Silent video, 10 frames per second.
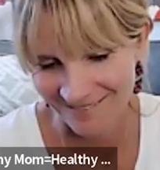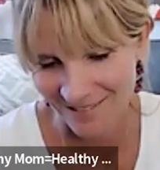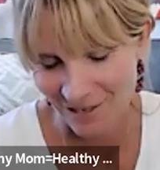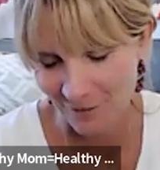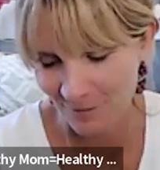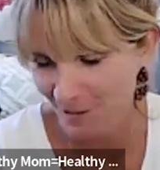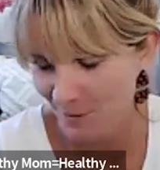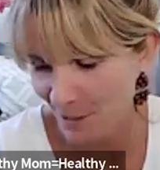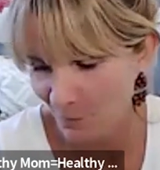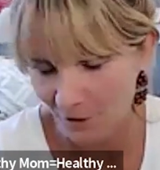Welcome
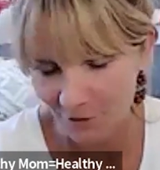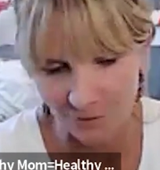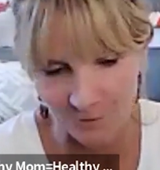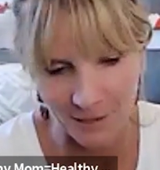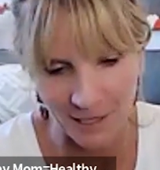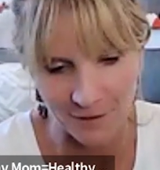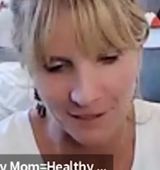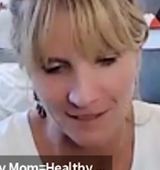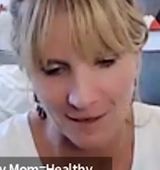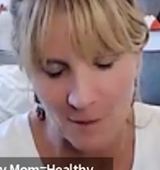to my world when I
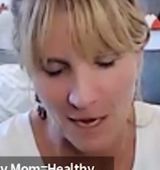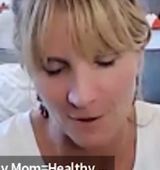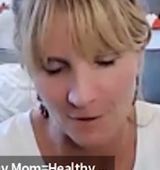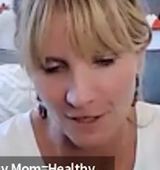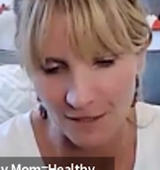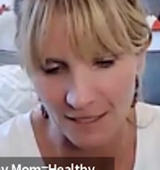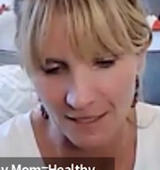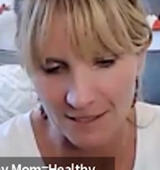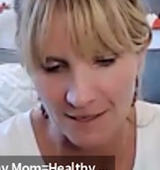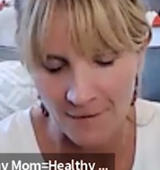was a mom of young
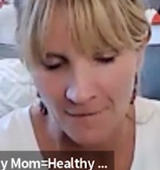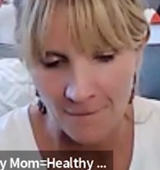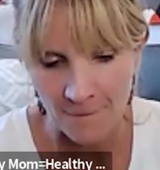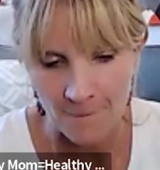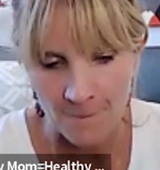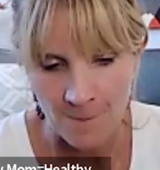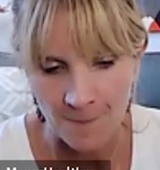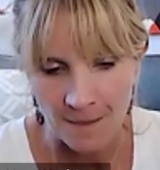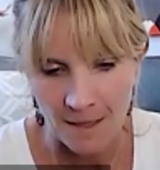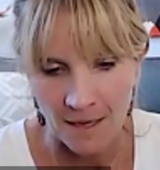kids.
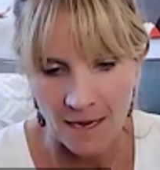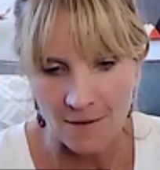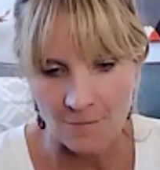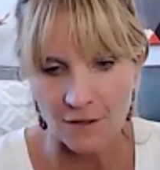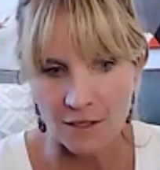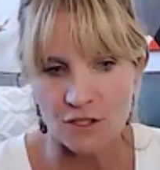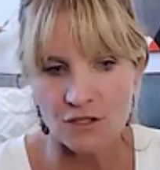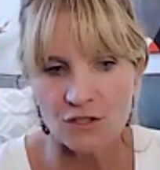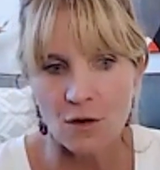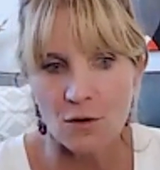I'm feeling
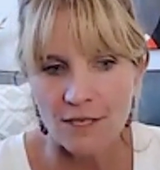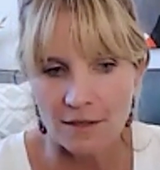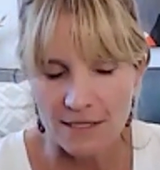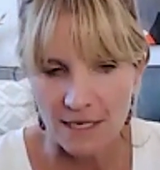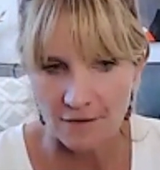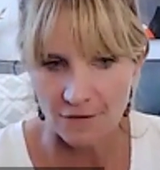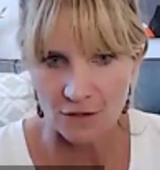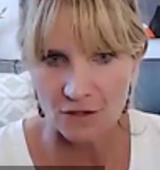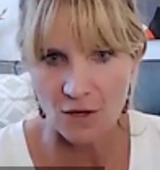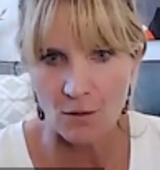so guilty. I feel
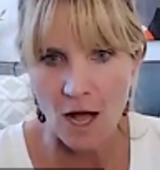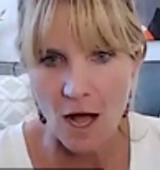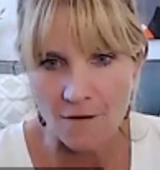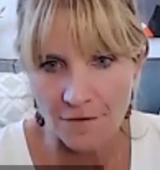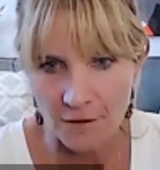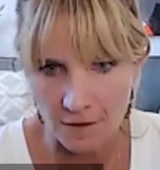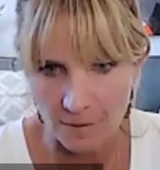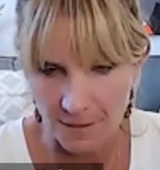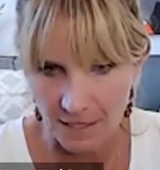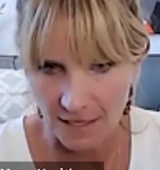so
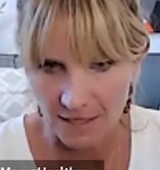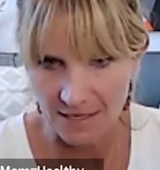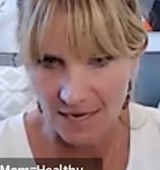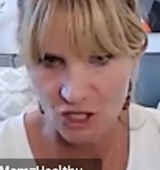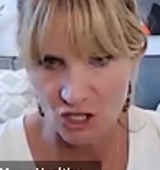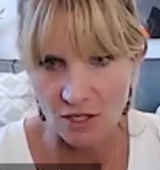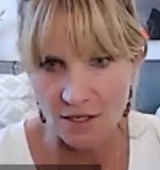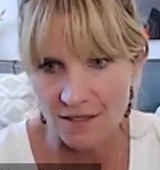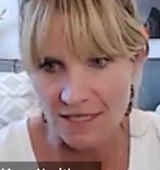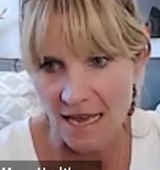awful because I
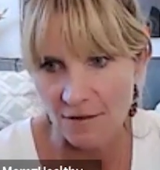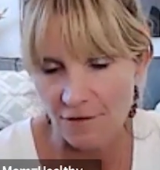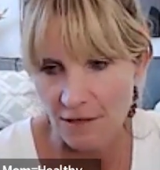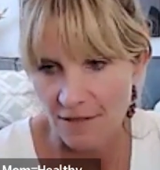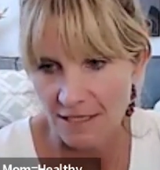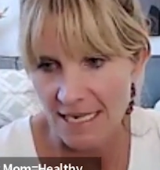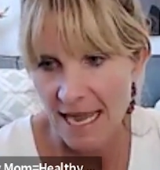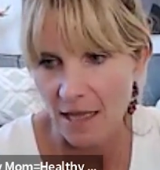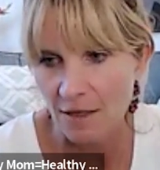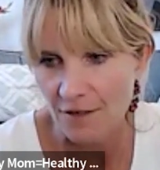shouldn't have sat in front of the
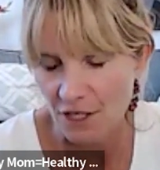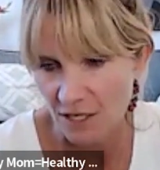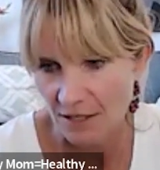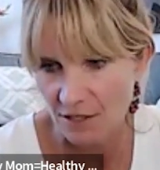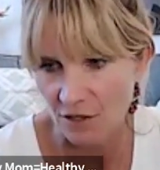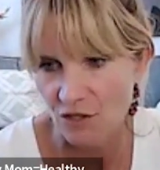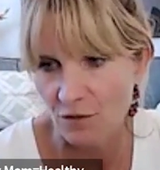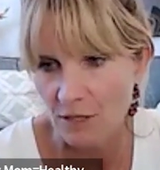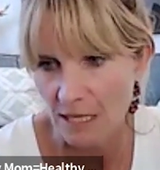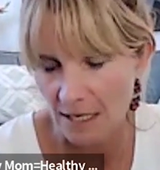television until
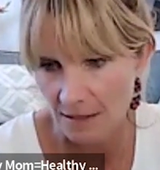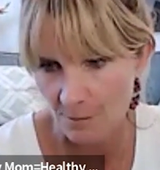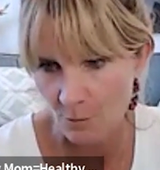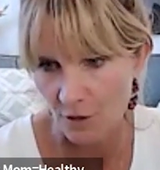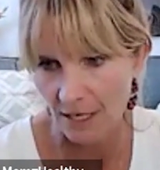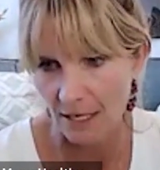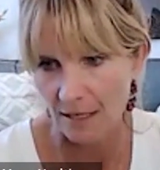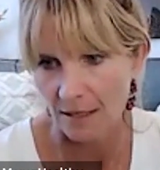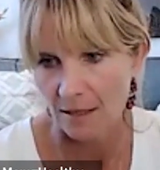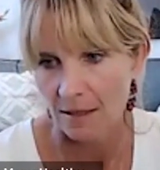2:00 in the
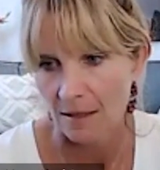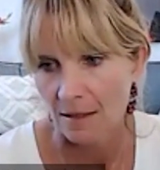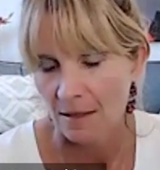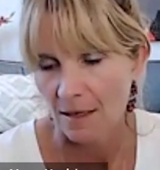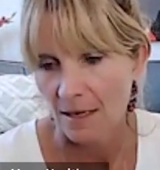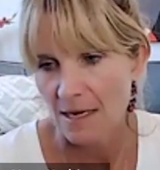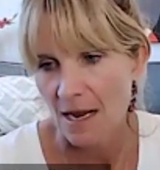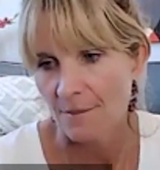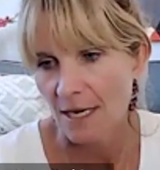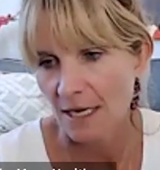morning. And
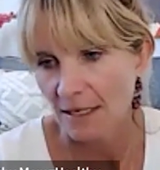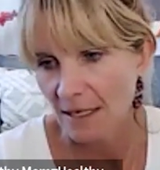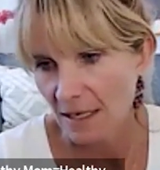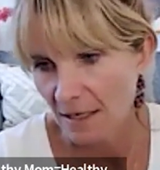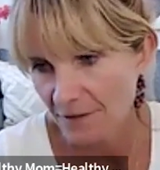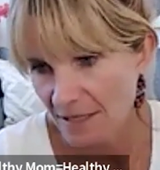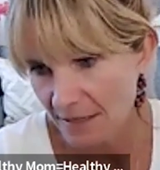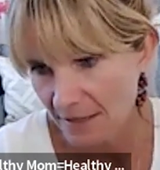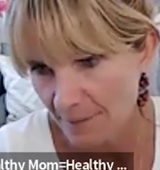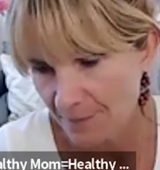now I'm not going to get enough
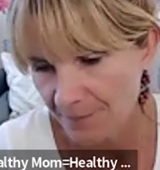sleep.